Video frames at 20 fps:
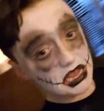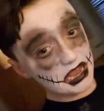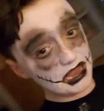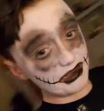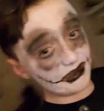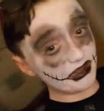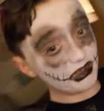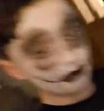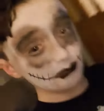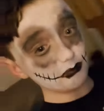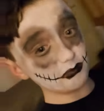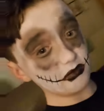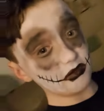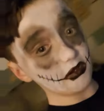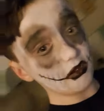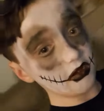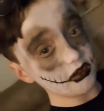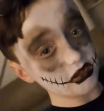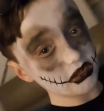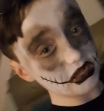in it,
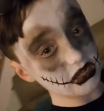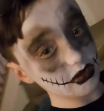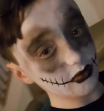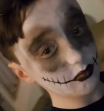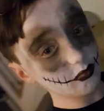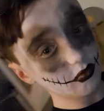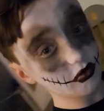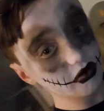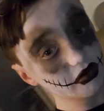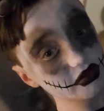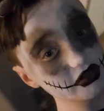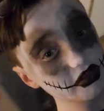but it was